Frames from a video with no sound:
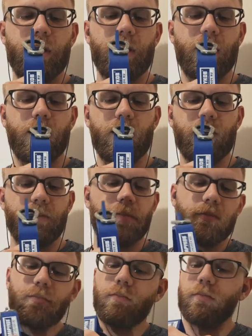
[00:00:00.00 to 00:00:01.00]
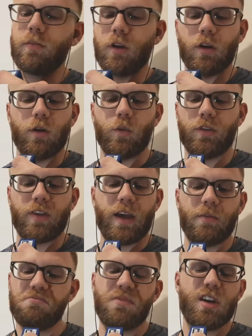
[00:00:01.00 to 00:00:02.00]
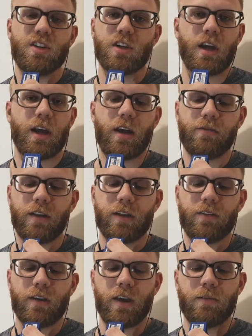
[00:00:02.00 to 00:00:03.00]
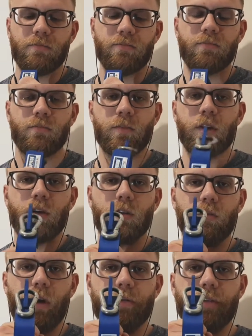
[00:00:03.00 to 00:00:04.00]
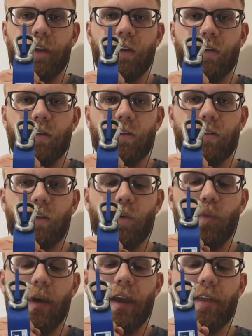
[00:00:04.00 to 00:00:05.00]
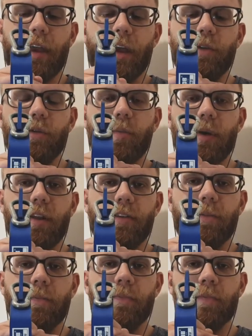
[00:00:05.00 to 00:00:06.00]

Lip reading: is, what's that, 1.5 inches, let's say, roughly, to where the handle spins.